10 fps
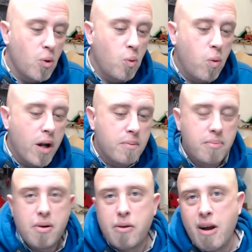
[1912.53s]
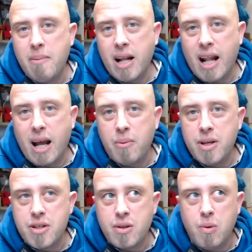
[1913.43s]
one programming
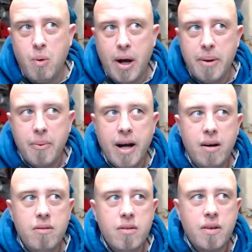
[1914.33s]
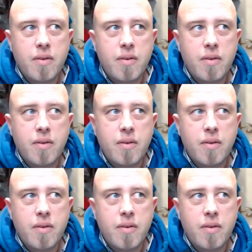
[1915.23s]
language quite well.